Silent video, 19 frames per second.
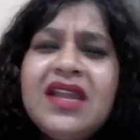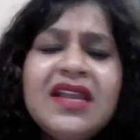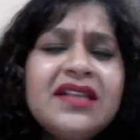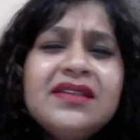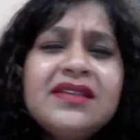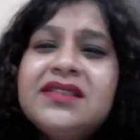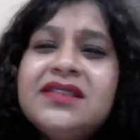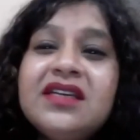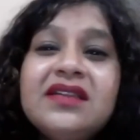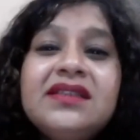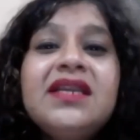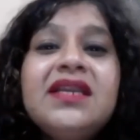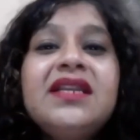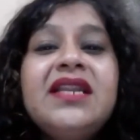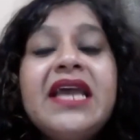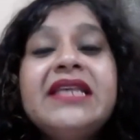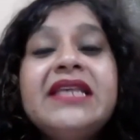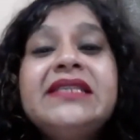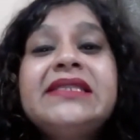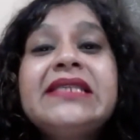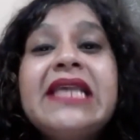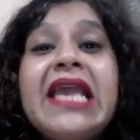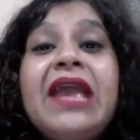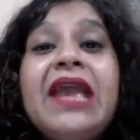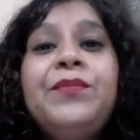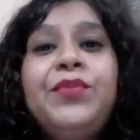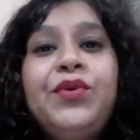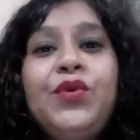it's just an
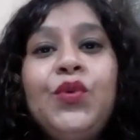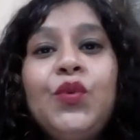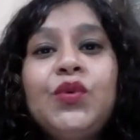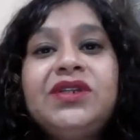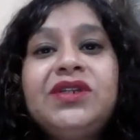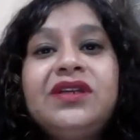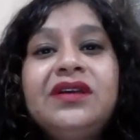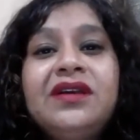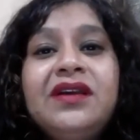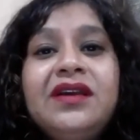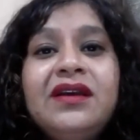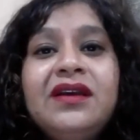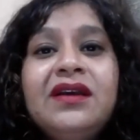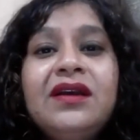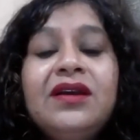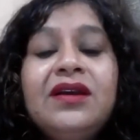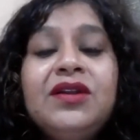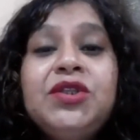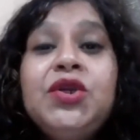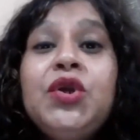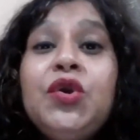escape route. Do